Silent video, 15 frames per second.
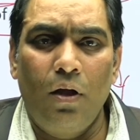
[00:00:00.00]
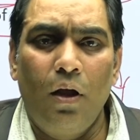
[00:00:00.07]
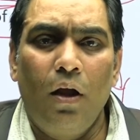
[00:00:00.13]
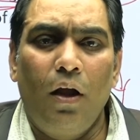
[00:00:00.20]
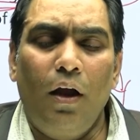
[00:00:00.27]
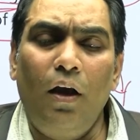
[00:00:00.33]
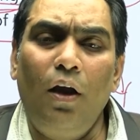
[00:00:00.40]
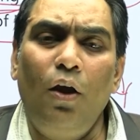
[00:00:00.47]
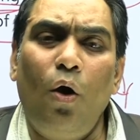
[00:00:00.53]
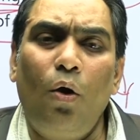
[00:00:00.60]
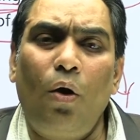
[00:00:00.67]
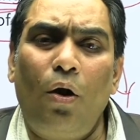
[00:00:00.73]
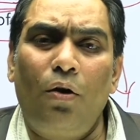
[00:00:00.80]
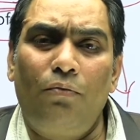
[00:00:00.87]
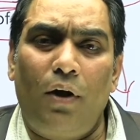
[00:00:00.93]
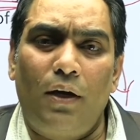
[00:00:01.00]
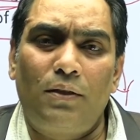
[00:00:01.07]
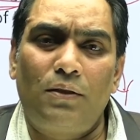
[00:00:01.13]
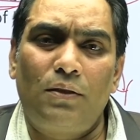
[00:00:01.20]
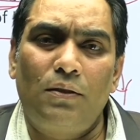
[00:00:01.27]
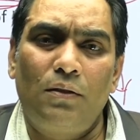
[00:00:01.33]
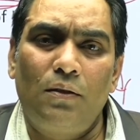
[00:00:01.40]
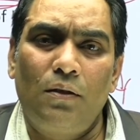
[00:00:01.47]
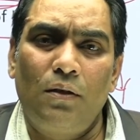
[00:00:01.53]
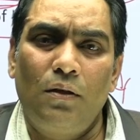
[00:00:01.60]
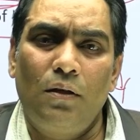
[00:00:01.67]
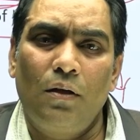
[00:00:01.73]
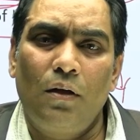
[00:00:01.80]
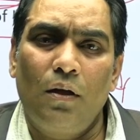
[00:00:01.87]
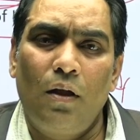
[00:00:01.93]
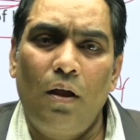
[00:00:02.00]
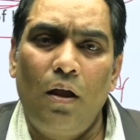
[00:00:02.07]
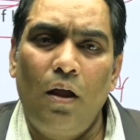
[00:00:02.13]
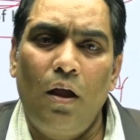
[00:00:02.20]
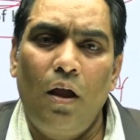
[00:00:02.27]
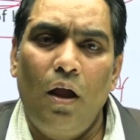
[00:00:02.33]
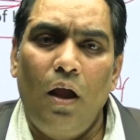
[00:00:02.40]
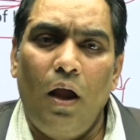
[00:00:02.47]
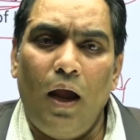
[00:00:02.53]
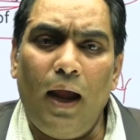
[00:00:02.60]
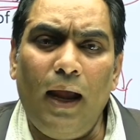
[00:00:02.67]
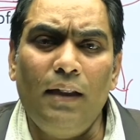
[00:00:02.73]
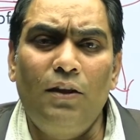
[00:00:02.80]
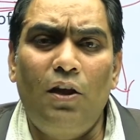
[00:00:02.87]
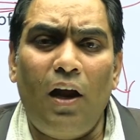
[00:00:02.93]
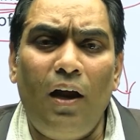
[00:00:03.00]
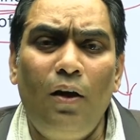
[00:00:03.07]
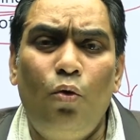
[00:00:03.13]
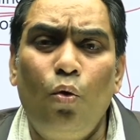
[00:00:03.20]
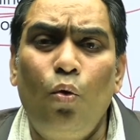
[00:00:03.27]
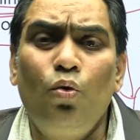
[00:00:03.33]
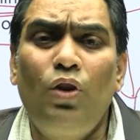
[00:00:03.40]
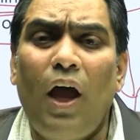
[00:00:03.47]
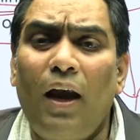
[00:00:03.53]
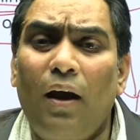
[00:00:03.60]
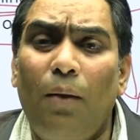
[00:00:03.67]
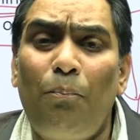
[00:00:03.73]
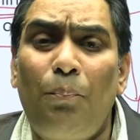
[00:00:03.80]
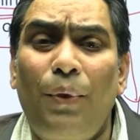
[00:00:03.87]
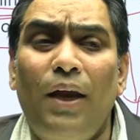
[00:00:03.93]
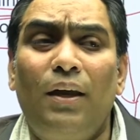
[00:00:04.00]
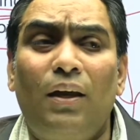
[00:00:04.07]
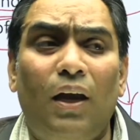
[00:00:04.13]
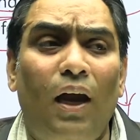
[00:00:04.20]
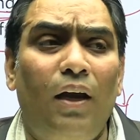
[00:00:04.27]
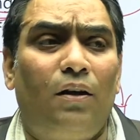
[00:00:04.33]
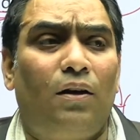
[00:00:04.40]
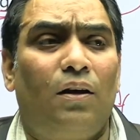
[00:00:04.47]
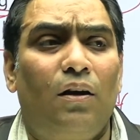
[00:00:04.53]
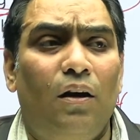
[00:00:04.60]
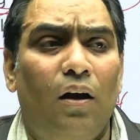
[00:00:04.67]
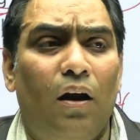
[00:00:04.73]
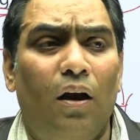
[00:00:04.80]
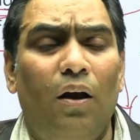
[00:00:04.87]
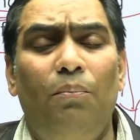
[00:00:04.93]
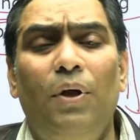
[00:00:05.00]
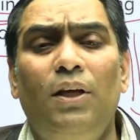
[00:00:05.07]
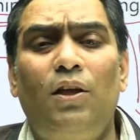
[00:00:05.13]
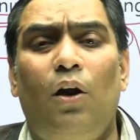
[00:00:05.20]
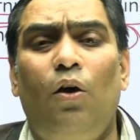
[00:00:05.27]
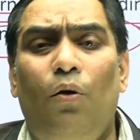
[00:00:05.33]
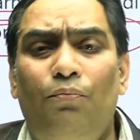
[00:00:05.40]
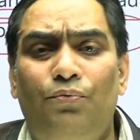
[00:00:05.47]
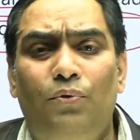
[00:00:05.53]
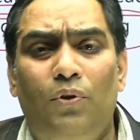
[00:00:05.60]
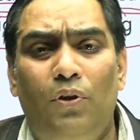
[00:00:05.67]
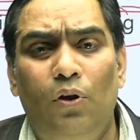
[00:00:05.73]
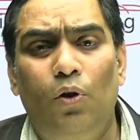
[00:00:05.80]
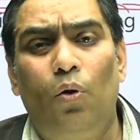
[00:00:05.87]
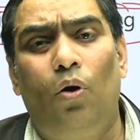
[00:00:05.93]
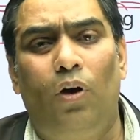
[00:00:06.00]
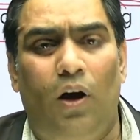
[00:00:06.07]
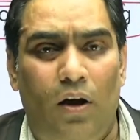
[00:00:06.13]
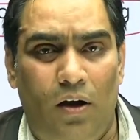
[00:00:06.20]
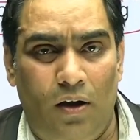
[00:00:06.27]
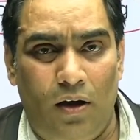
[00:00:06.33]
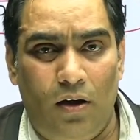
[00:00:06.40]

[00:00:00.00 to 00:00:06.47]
In your own words. And then do the repeated revision of your learning.